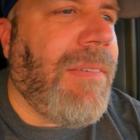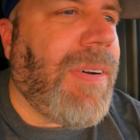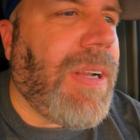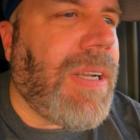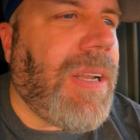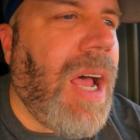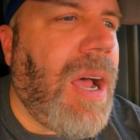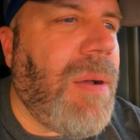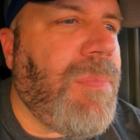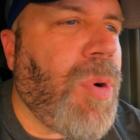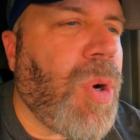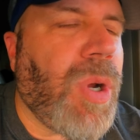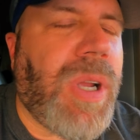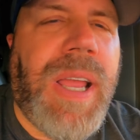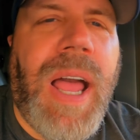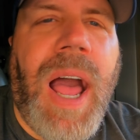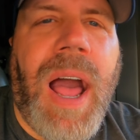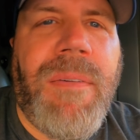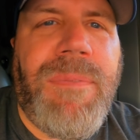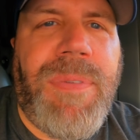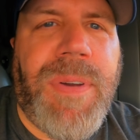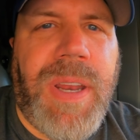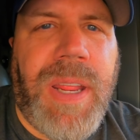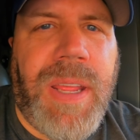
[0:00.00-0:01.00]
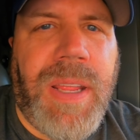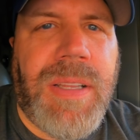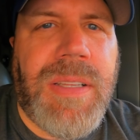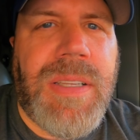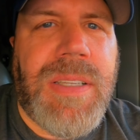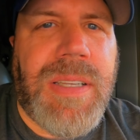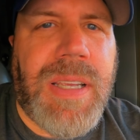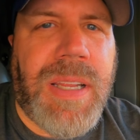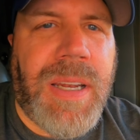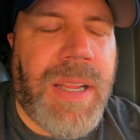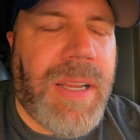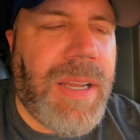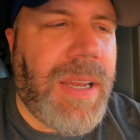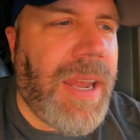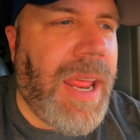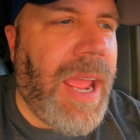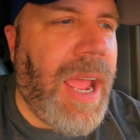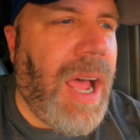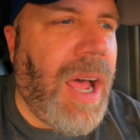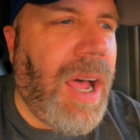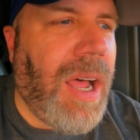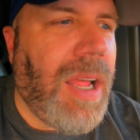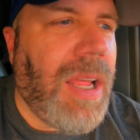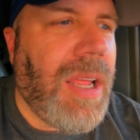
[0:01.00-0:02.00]
a lot more confidence in it
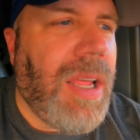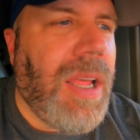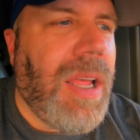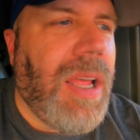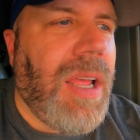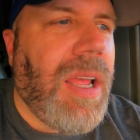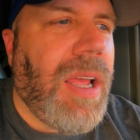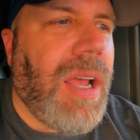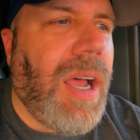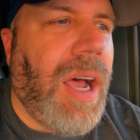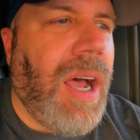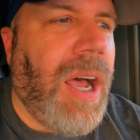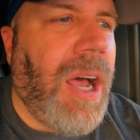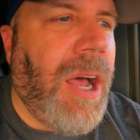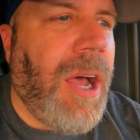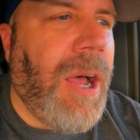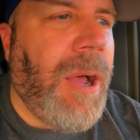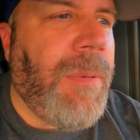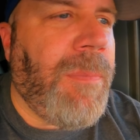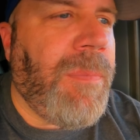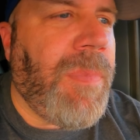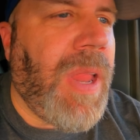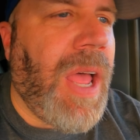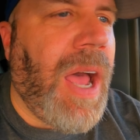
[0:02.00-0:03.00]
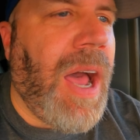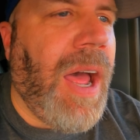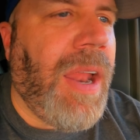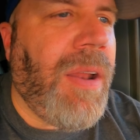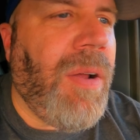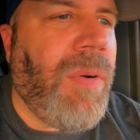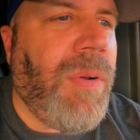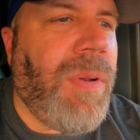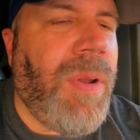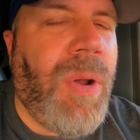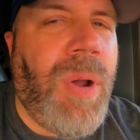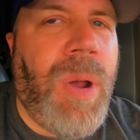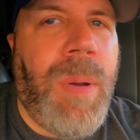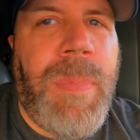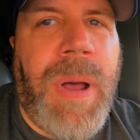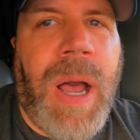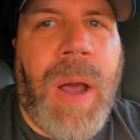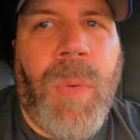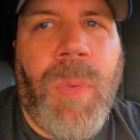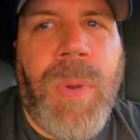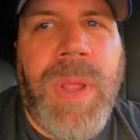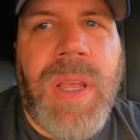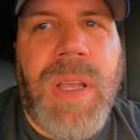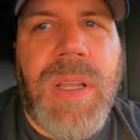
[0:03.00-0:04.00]
now. Now I don't know
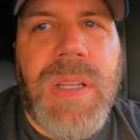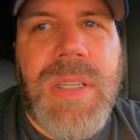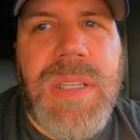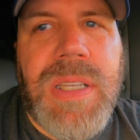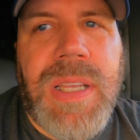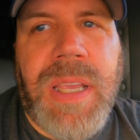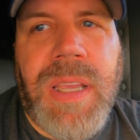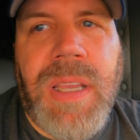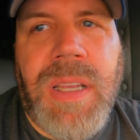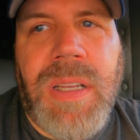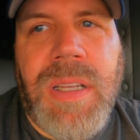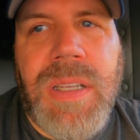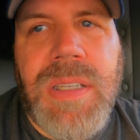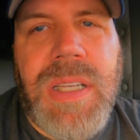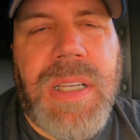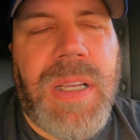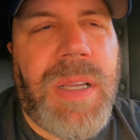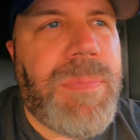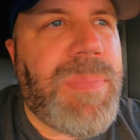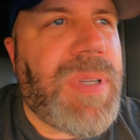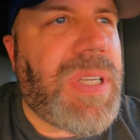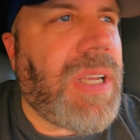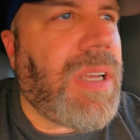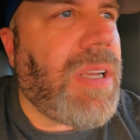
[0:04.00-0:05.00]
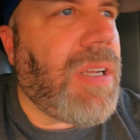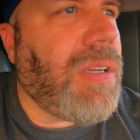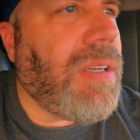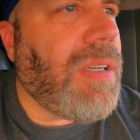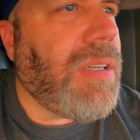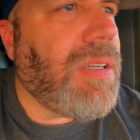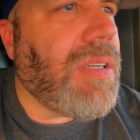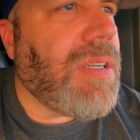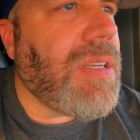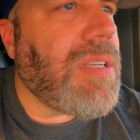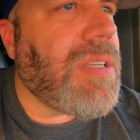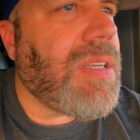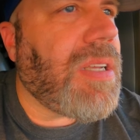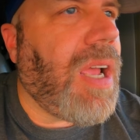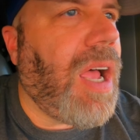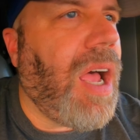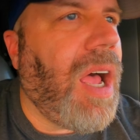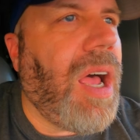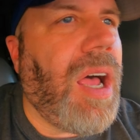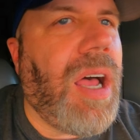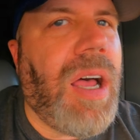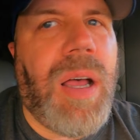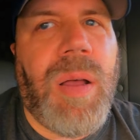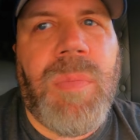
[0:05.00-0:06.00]
about wheel seals, hub seals,
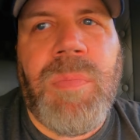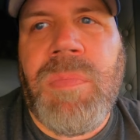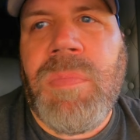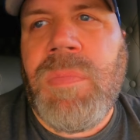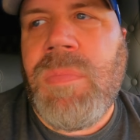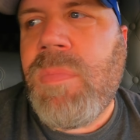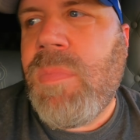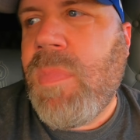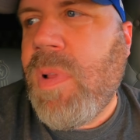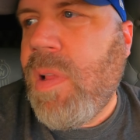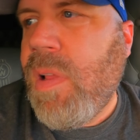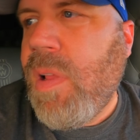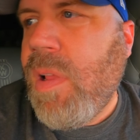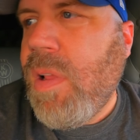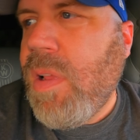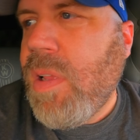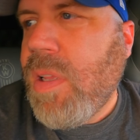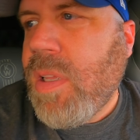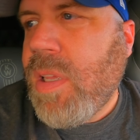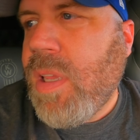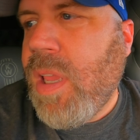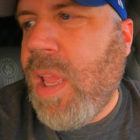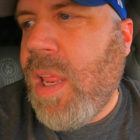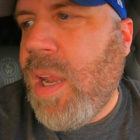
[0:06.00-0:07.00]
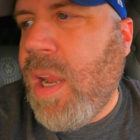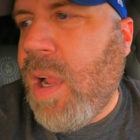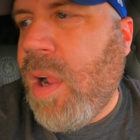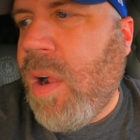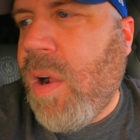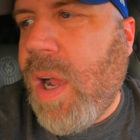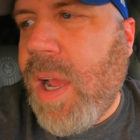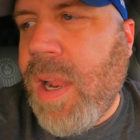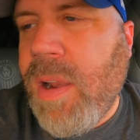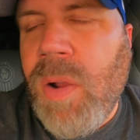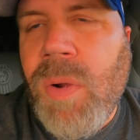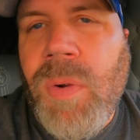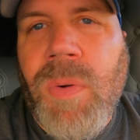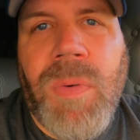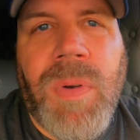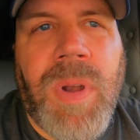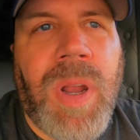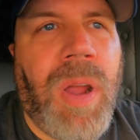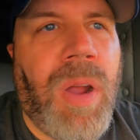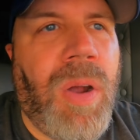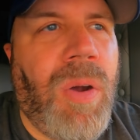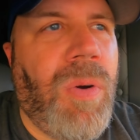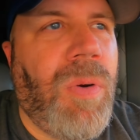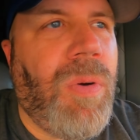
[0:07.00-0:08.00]
You know, I don't
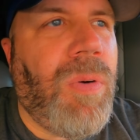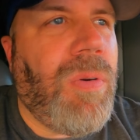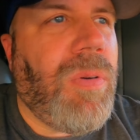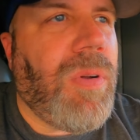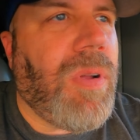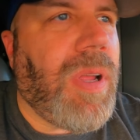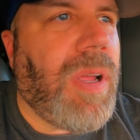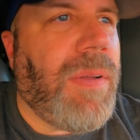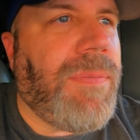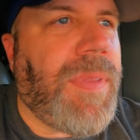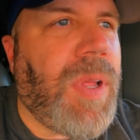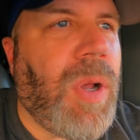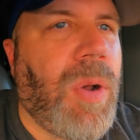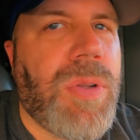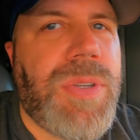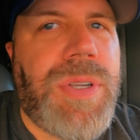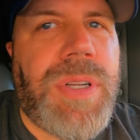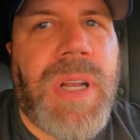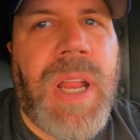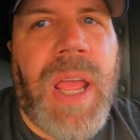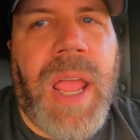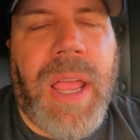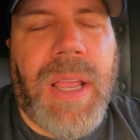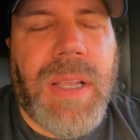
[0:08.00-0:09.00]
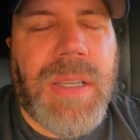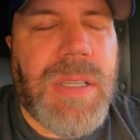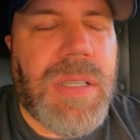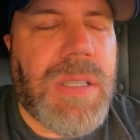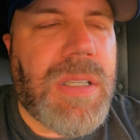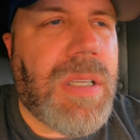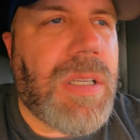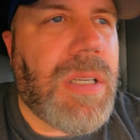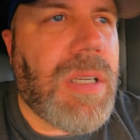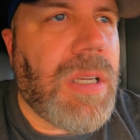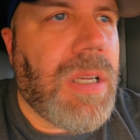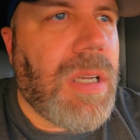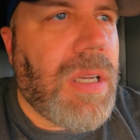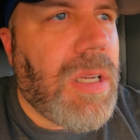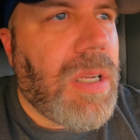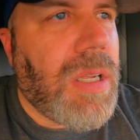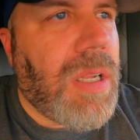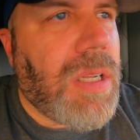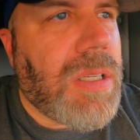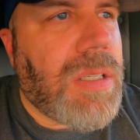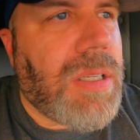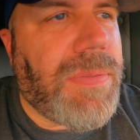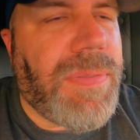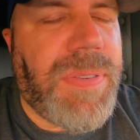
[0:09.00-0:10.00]
know if those are next
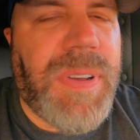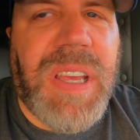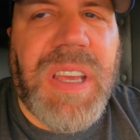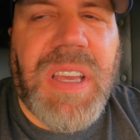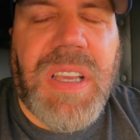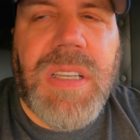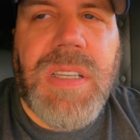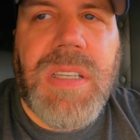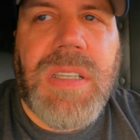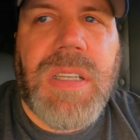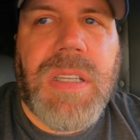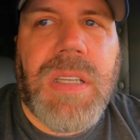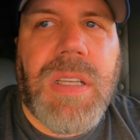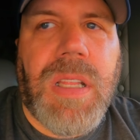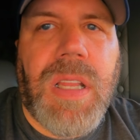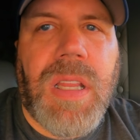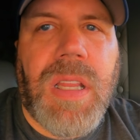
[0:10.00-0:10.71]
to fix.